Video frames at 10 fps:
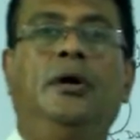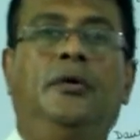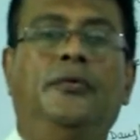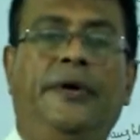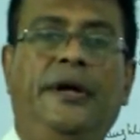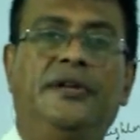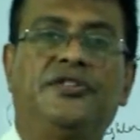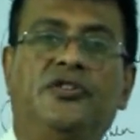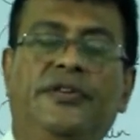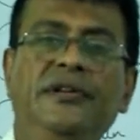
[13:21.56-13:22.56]
Well,
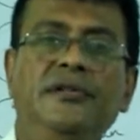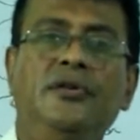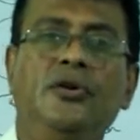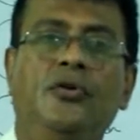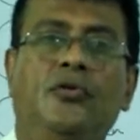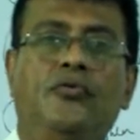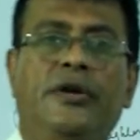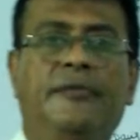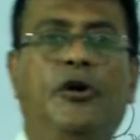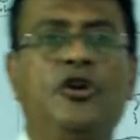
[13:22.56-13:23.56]
children, we
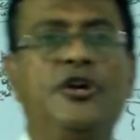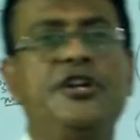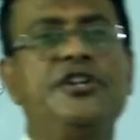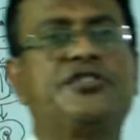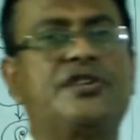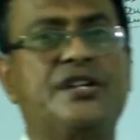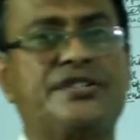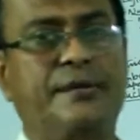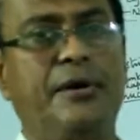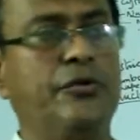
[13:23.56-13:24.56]
have already
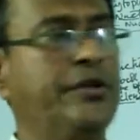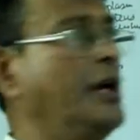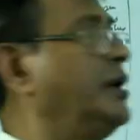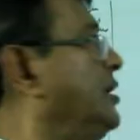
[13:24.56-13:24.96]
discussed about the